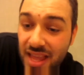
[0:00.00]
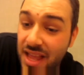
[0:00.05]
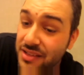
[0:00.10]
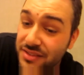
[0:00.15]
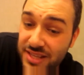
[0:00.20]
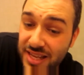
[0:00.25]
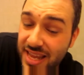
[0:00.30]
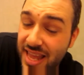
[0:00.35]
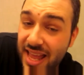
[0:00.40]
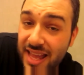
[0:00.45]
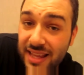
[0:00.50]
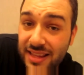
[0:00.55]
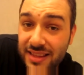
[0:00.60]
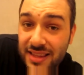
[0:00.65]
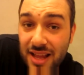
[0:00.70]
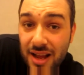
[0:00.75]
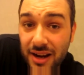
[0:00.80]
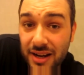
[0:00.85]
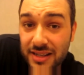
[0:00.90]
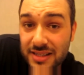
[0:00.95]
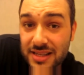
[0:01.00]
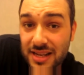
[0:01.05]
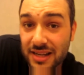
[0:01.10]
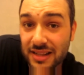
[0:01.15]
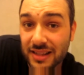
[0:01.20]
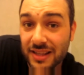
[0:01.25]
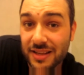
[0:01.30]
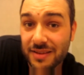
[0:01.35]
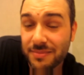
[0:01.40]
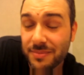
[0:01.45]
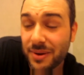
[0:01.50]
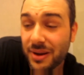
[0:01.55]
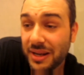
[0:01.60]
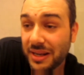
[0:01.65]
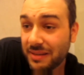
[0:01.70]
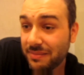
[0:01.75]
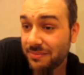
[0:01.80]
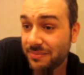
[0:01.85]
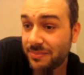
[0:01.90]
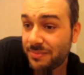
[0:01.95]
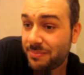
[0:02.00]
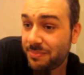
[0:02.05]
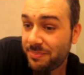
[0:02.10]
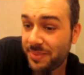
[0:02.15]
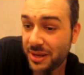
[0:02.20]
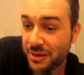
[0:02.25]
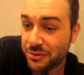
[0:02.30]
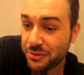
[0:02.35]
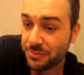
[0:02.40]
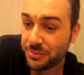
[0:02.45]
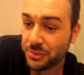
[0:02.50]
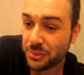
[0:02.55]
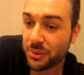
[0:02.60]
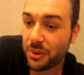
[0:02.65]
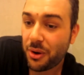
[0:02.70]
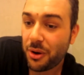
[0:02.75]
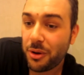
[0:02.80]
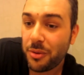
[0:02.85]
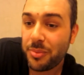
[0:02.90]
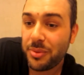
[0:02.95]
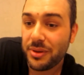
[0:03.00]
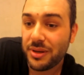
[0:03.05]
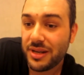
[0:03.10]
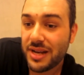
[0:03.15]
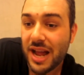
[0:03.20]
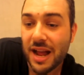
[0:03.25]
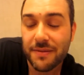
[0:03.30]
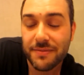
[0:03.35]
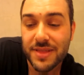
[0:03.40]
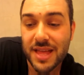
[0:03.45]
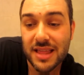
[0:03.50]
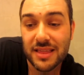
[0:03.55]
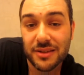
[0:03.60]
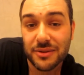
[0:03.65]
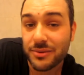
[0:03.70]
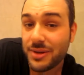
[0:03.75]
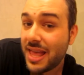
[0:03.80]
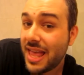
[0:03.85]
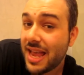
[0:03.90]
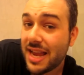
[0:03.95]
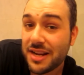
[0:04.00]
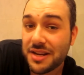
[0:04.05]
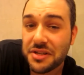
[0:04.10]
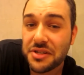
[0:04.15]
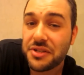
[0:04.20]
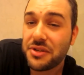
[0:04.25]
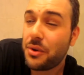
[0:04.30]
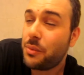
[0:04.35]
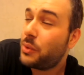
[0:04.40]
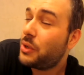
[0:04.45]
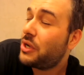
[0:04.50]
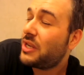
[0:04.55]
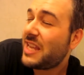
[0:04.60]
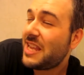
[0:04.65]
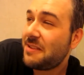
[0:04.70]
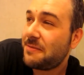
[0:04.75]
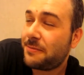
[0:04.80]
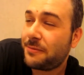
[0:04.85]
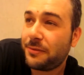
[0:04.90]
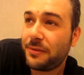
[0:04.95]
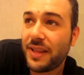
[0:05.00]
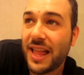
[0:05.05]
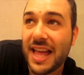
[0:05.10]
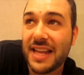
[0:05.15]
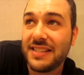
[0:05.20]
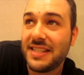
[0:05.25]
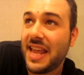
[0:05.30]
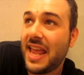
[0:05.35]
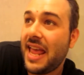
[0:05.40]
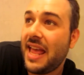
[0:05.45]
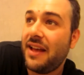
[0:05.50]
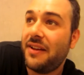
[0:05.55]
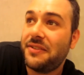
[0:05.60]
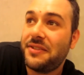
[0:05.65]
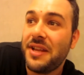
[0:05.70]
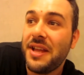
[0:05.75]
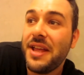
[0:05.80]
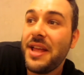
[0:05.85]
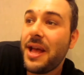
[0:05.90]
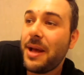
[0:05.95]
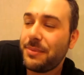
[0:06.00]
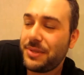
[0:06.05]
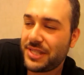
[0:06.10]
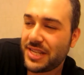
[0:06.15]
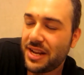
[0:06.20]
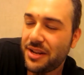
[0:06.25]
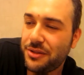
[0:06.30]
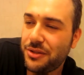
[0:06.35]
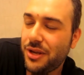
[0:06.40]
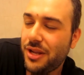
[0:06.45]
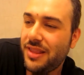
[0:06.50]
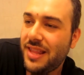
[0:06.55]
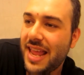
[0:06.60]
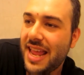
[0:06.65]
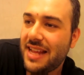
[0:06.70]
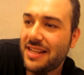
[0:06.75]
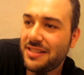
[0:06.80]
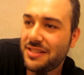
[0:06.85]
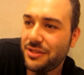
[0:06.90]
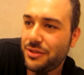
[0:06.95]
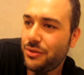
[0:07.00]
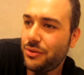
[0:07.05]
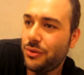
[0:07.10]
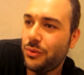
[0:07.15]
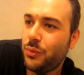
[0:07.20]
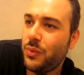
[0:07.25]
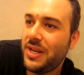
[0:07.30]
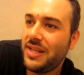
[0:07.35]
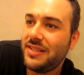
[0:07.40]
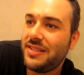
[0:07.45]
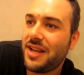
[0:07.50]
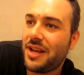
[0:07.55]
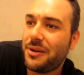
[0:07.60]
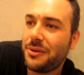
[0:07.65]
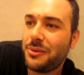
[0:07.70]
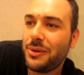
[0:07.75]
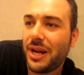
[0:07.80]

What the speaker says: So yeah, I'm just going to leave my bedroom door open and have that little air conditioner working flat out. I'm just going to turn the house into a wind tunnel.